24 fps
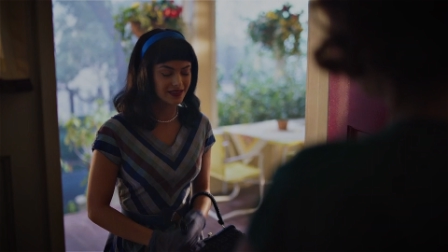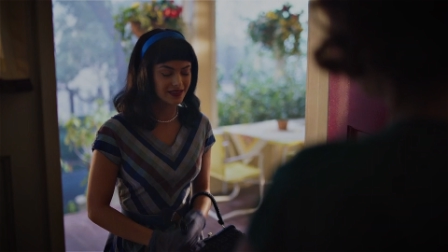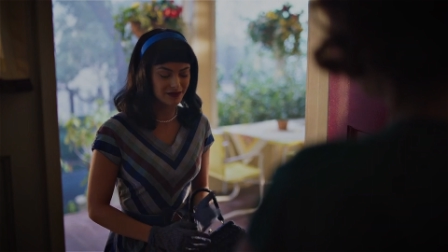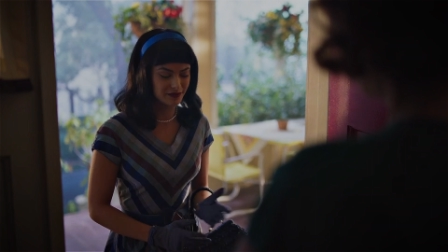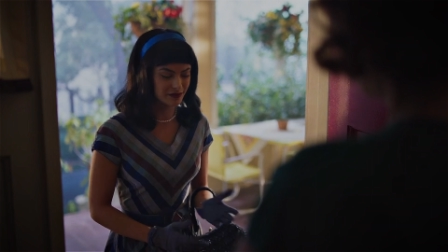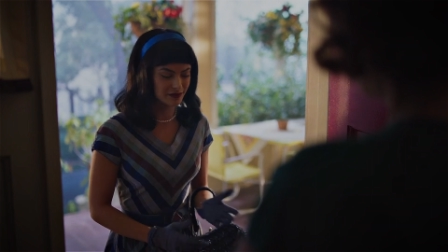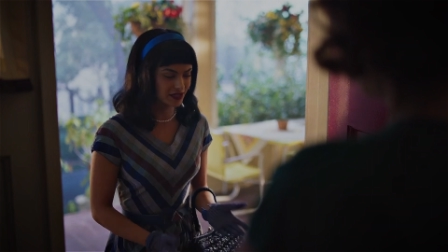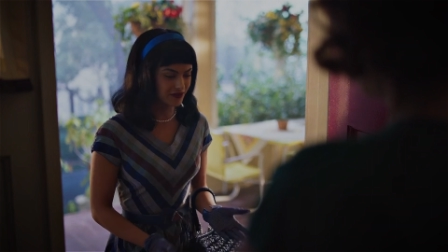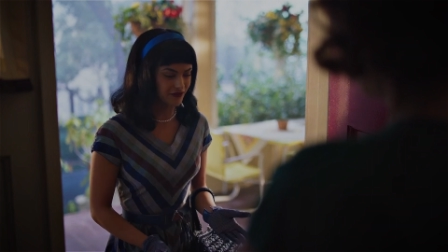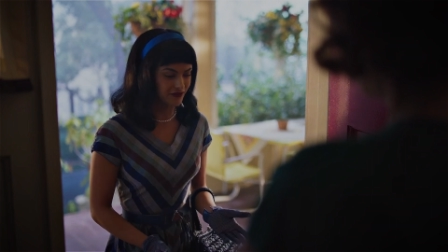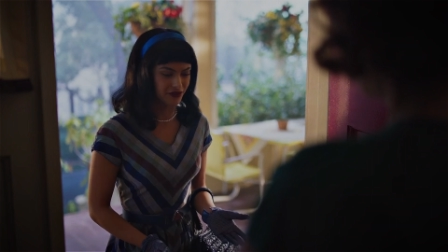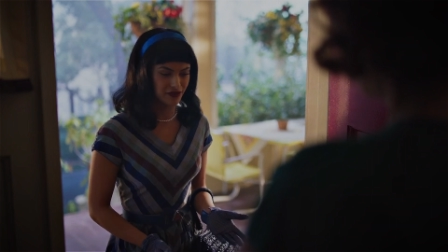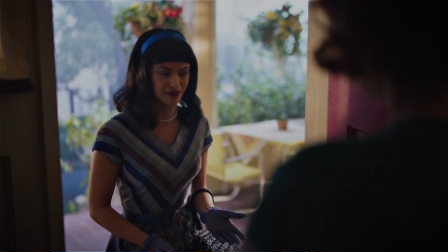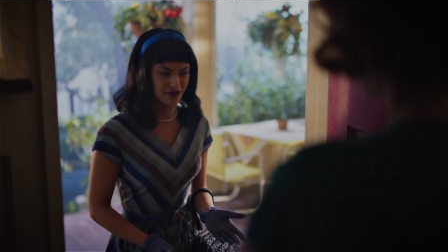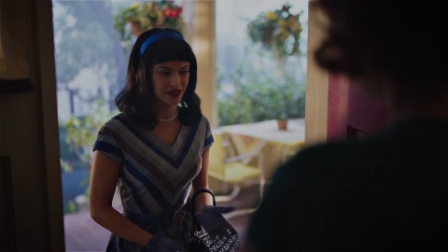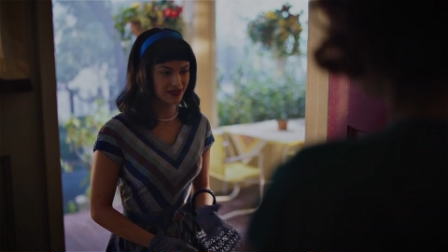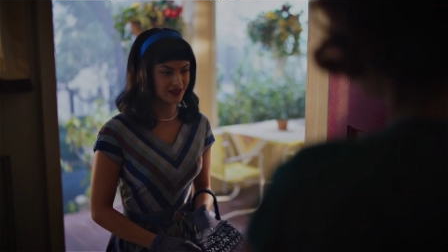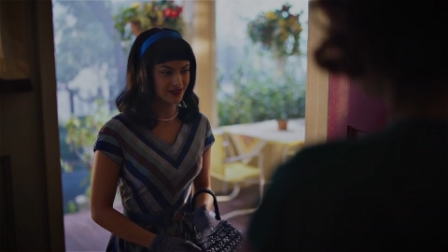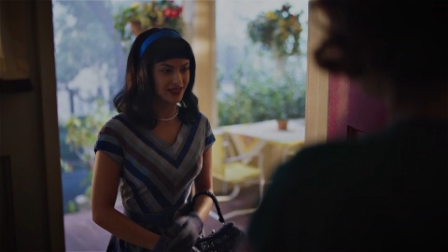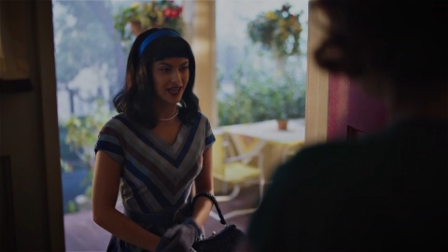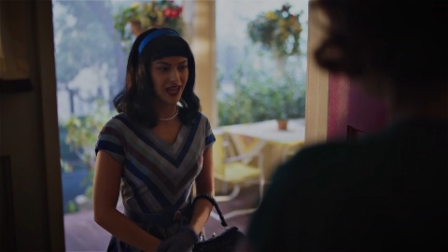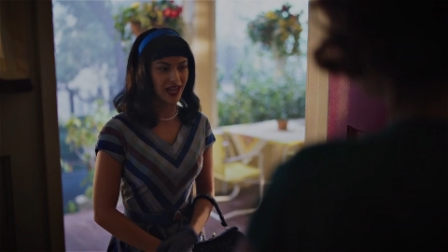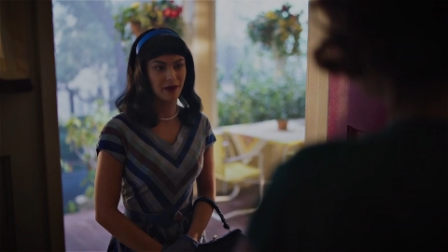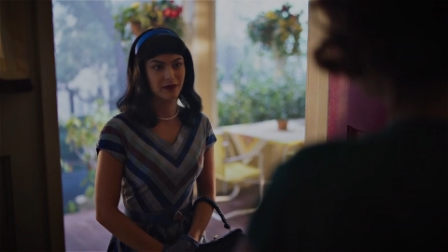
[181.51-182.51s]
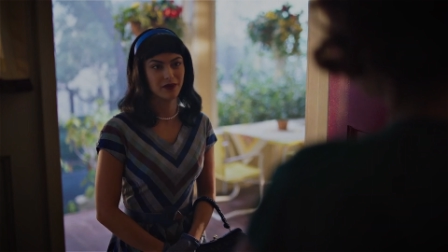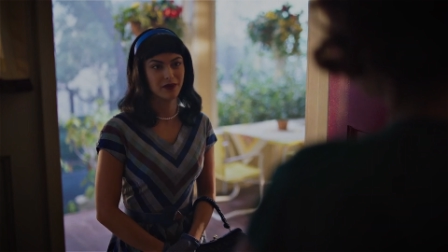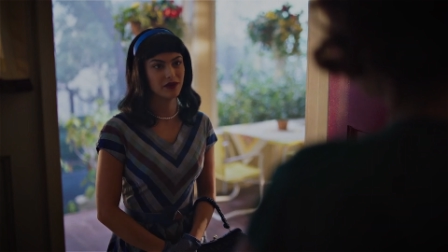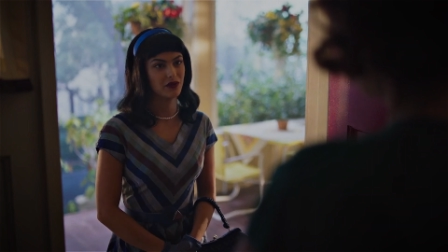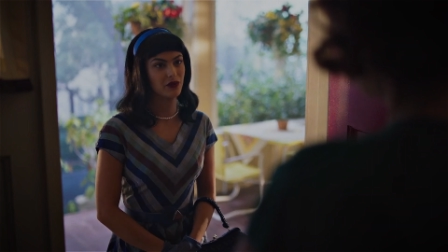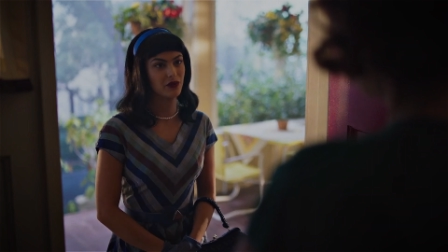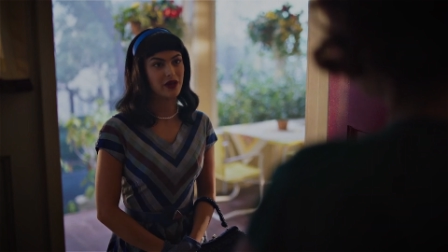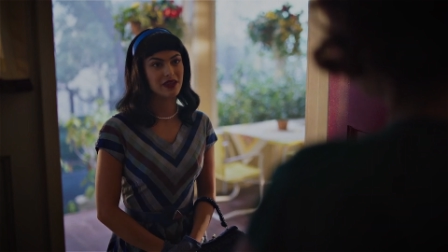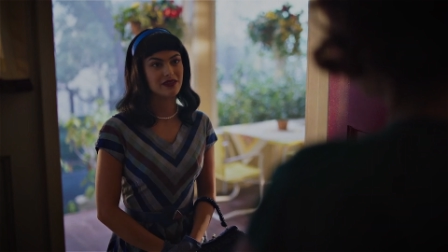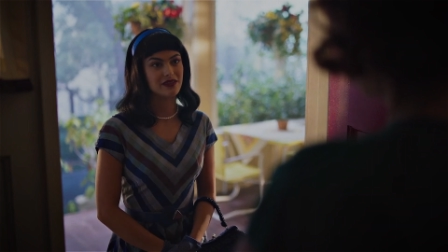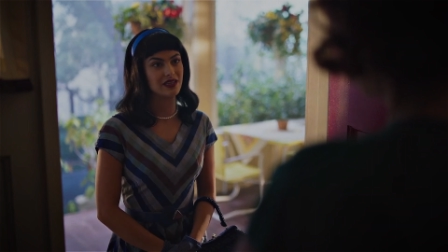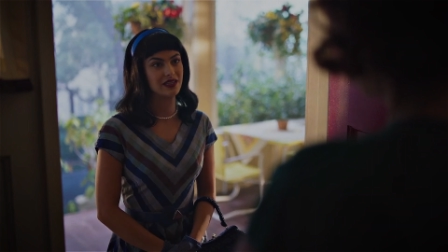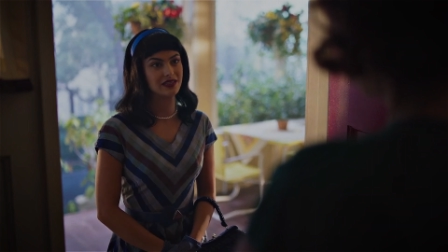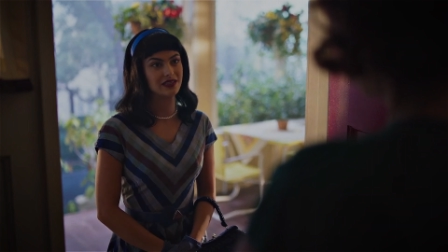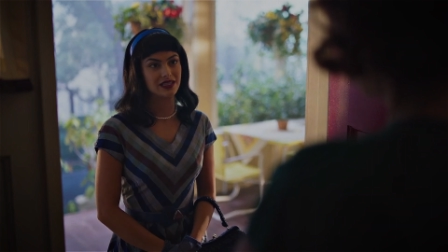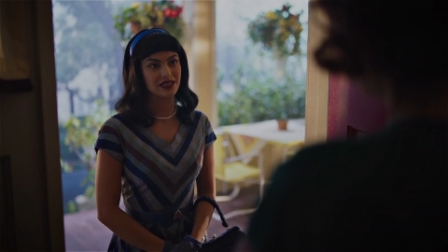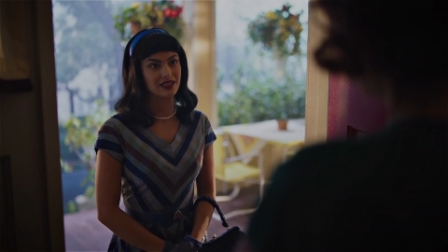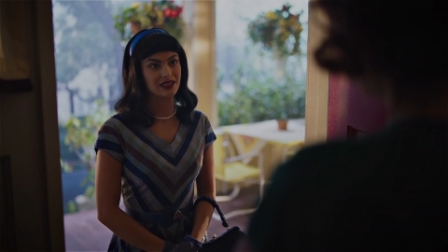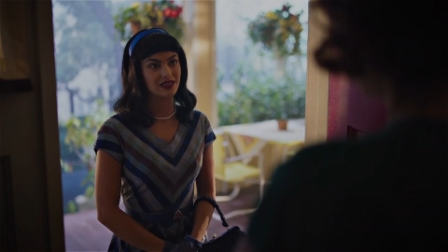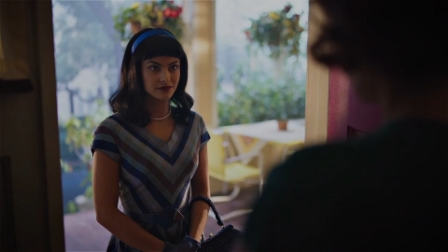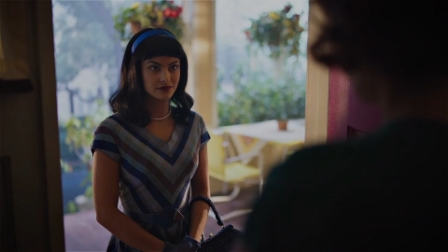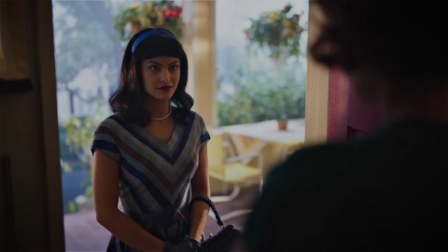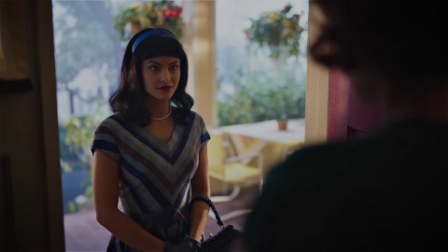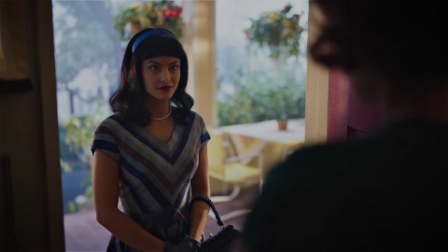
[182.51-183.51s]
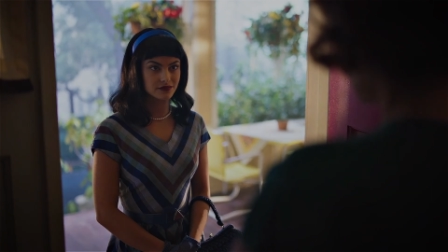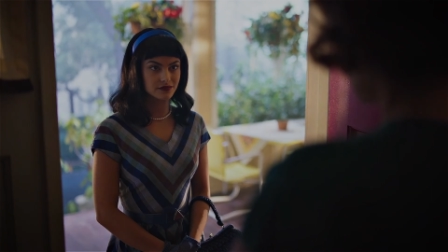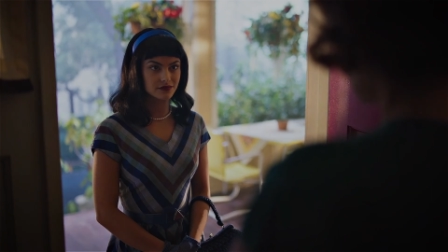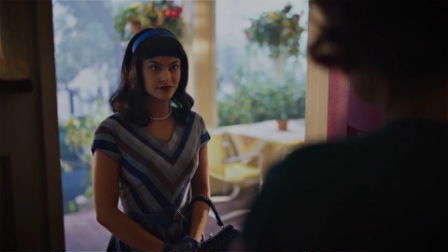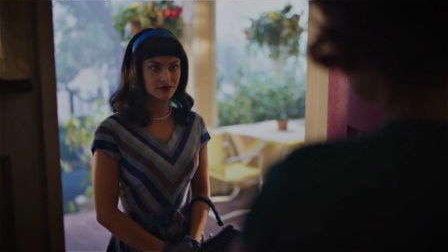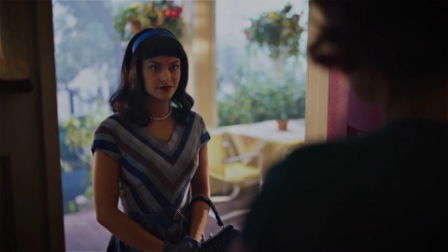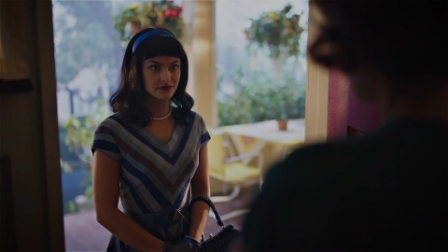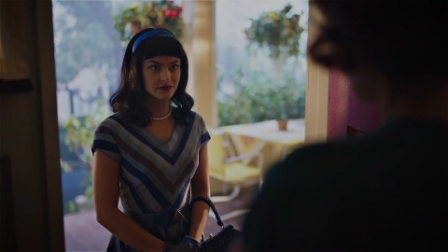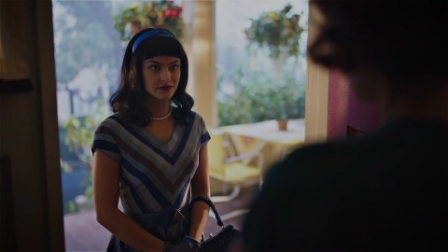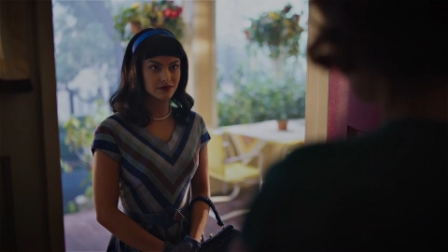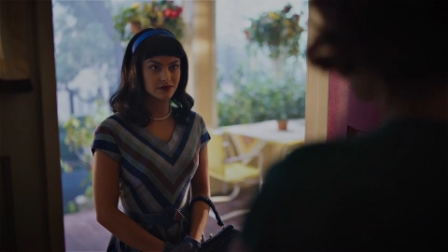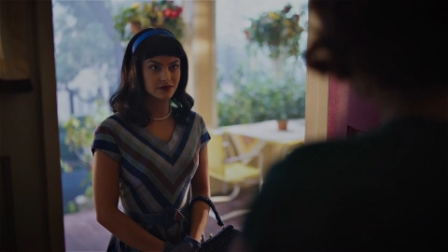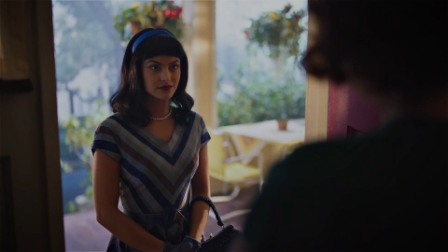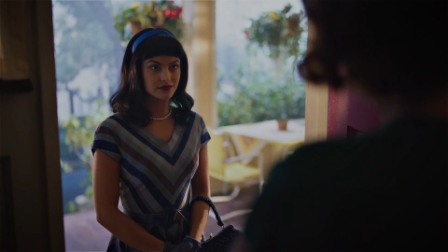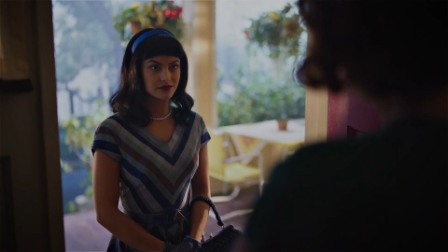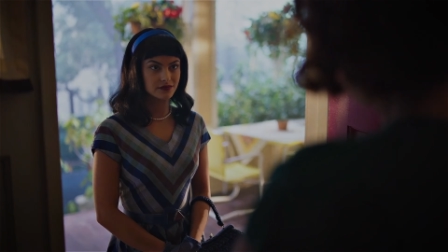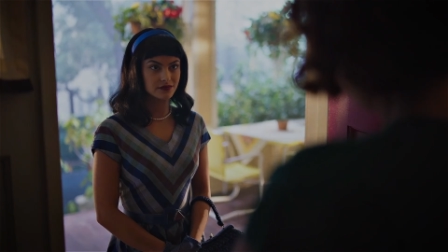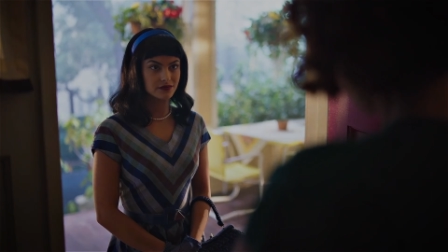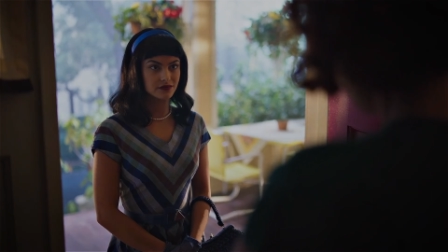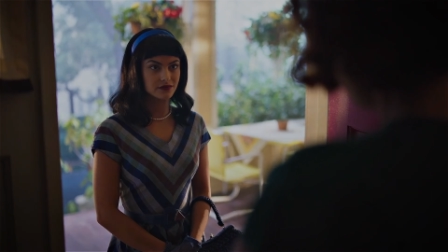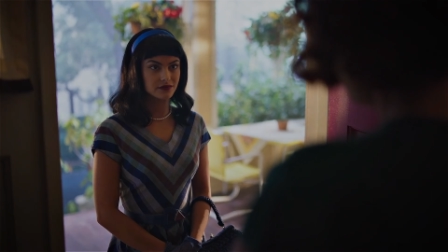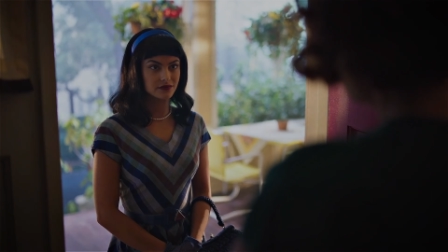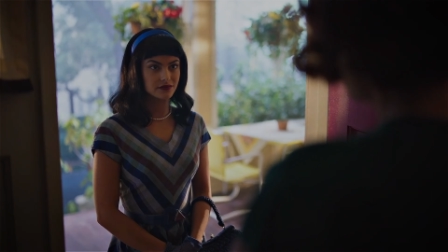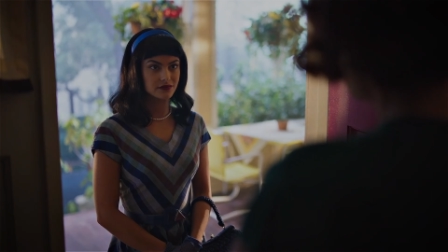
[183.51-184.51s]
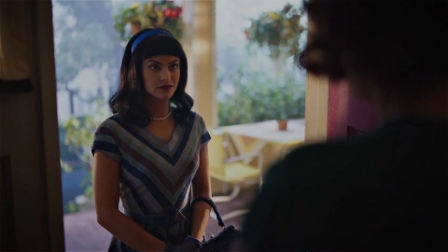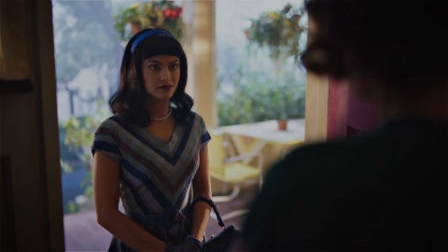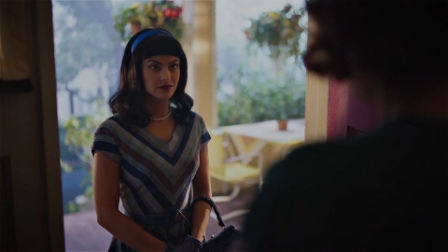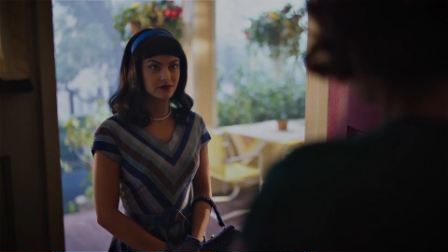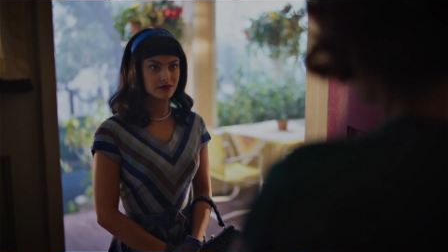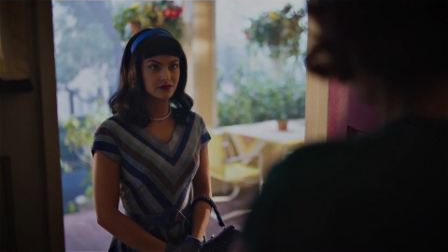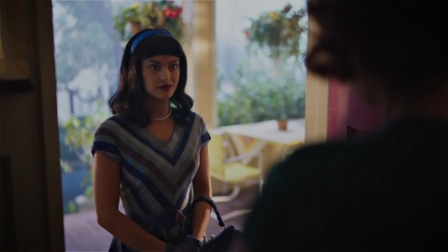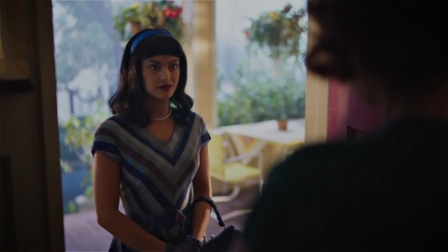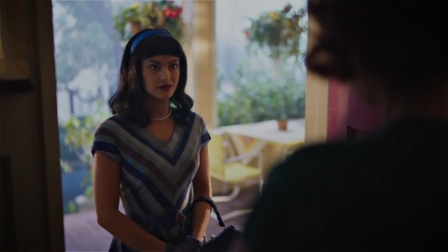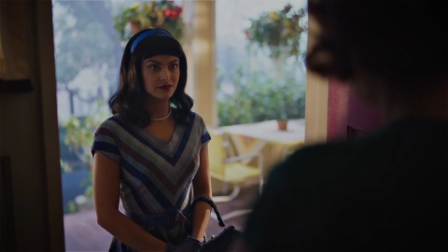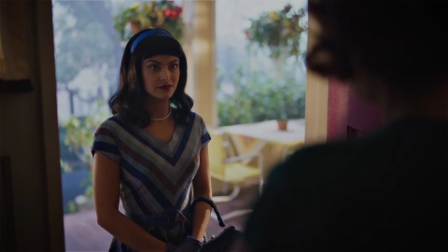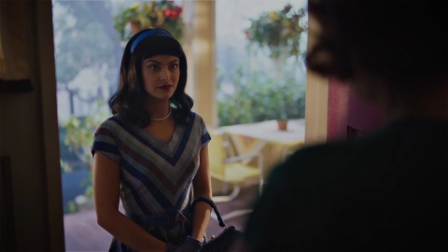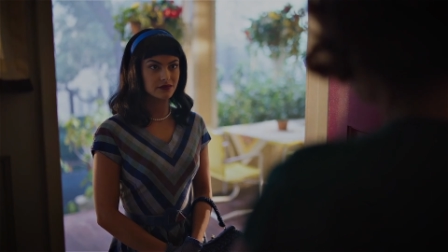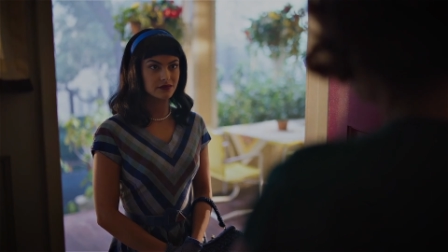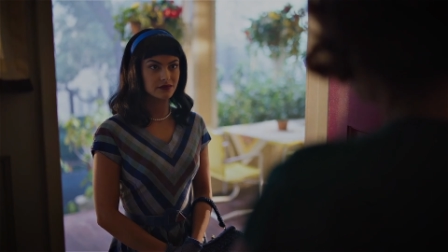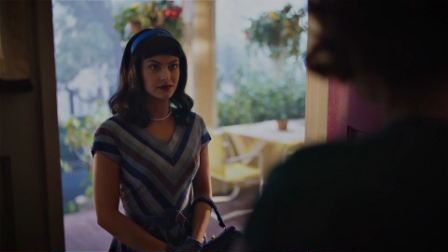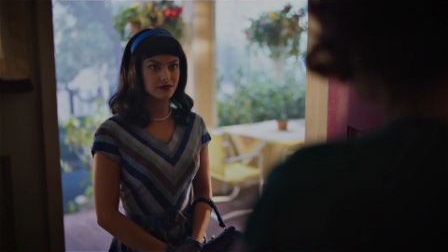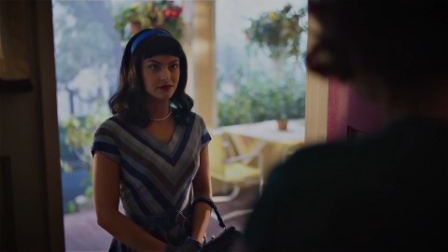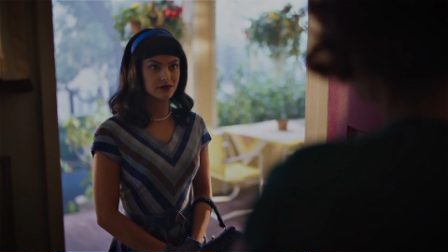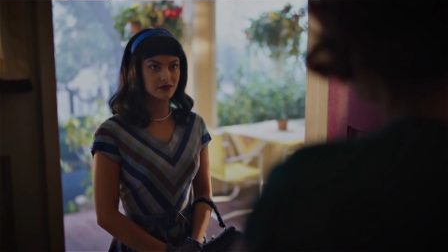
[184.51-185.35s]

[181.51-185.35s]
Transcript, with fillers: didn't mean for things to happen the way they did. He's a simple boy.